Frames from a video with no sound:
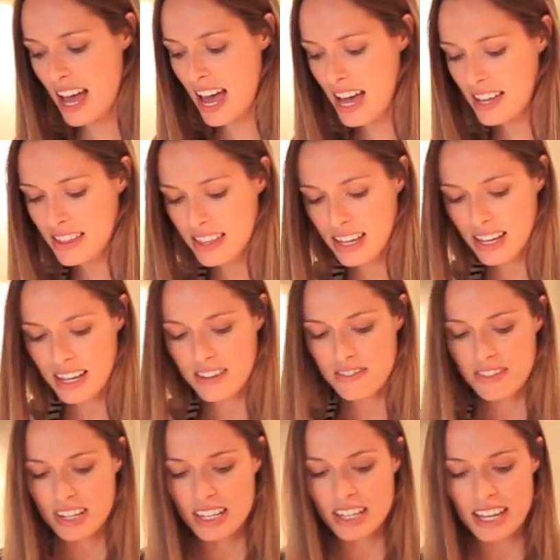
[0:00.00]
And then
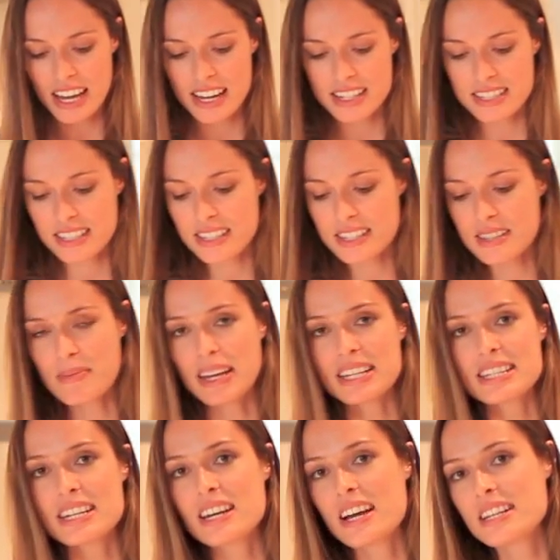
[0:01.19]
vanilla essence makes
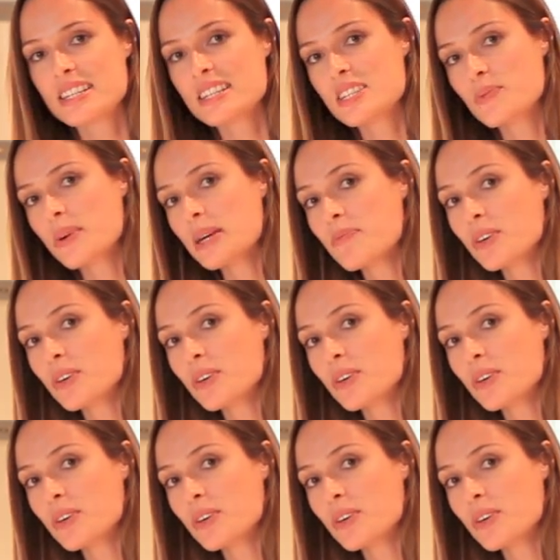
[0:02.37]
it nice and sweet,